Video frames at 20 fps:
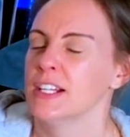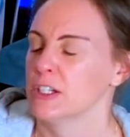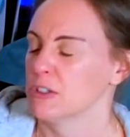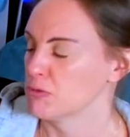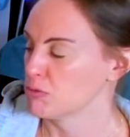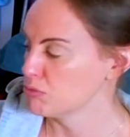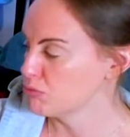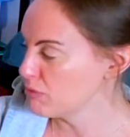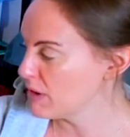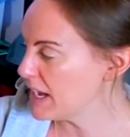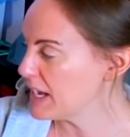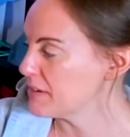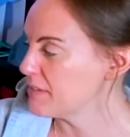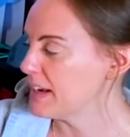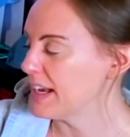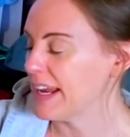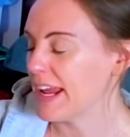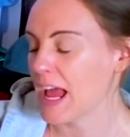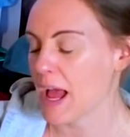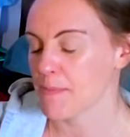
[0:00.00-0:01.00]

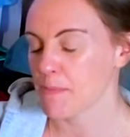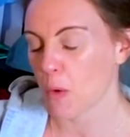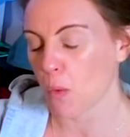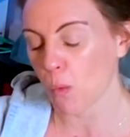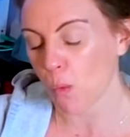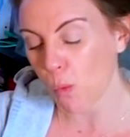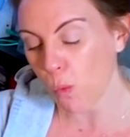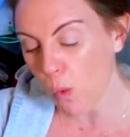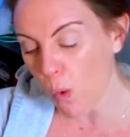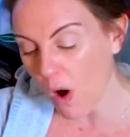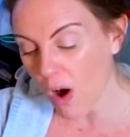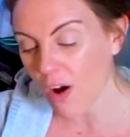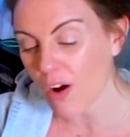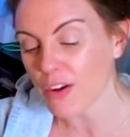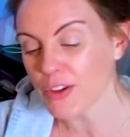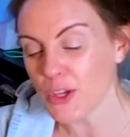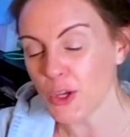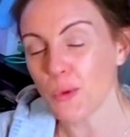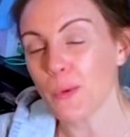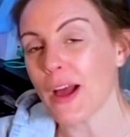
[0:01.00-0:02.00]
Really am. What are
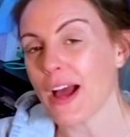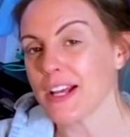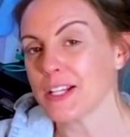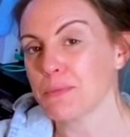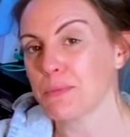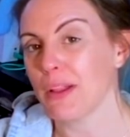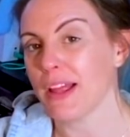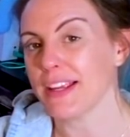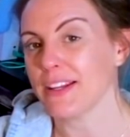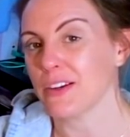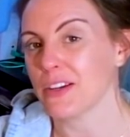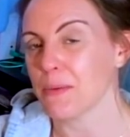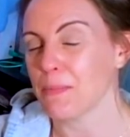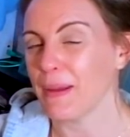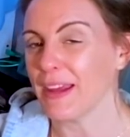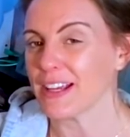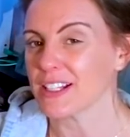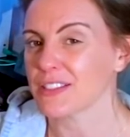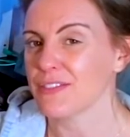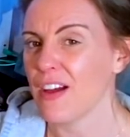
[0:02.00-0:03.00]
you guys playing on your
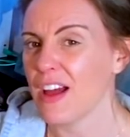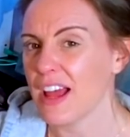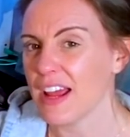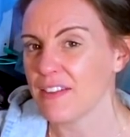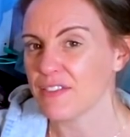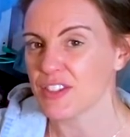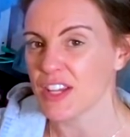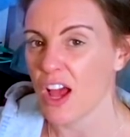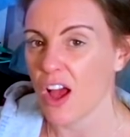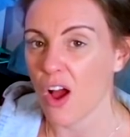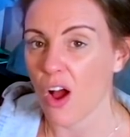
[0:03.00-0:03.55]
PS5s?